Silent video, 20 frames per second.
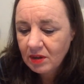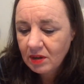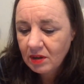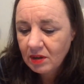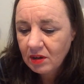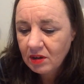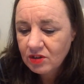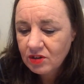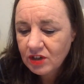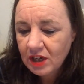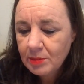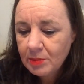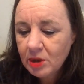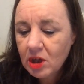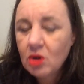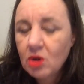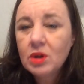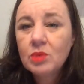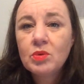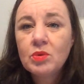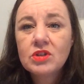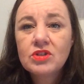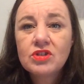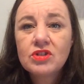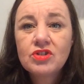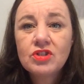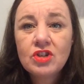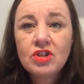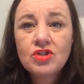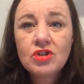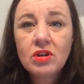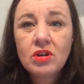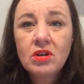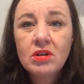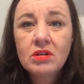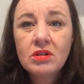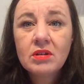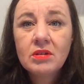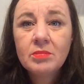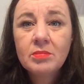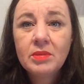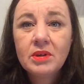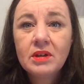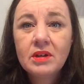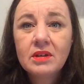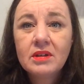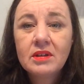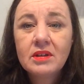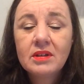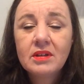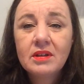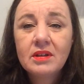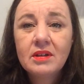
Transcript: a long time ago, it was a stitch along, but